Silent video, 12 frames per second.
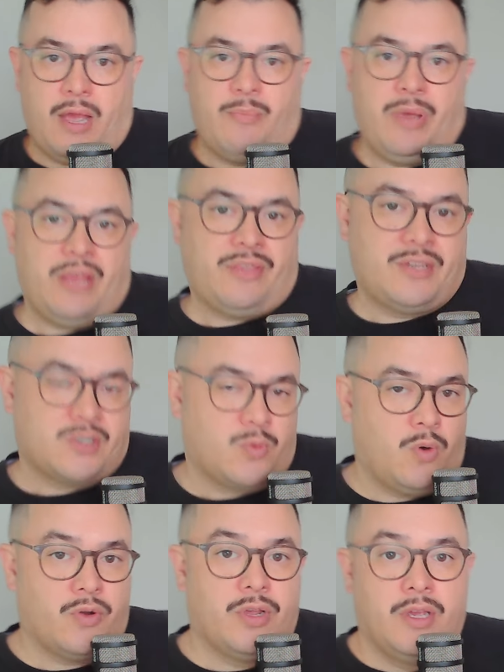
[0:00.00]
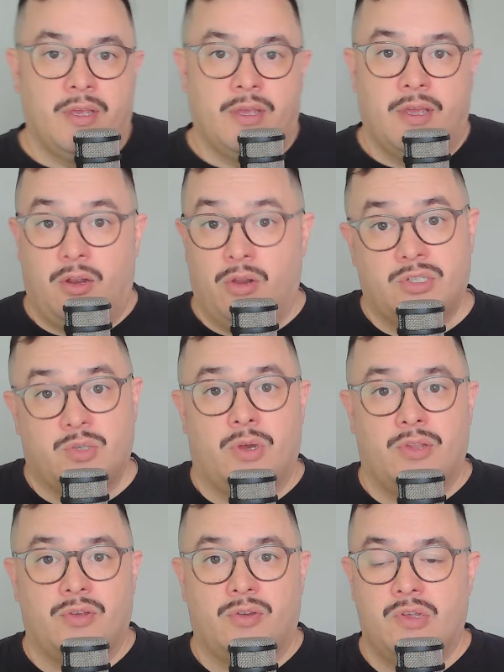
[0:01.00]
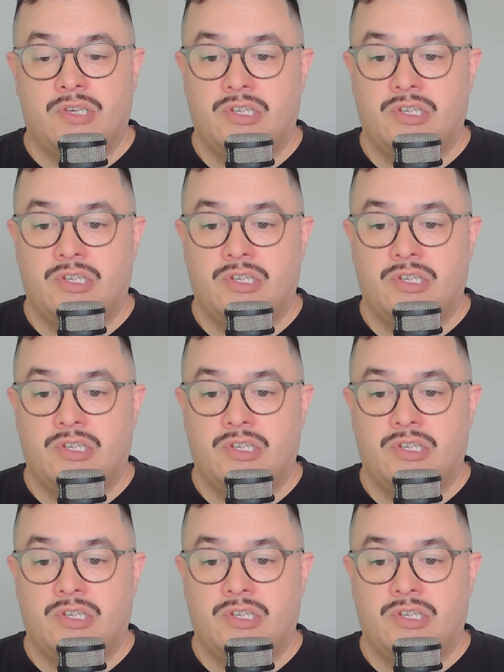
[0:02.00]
Panthers squad, looks quite the goods.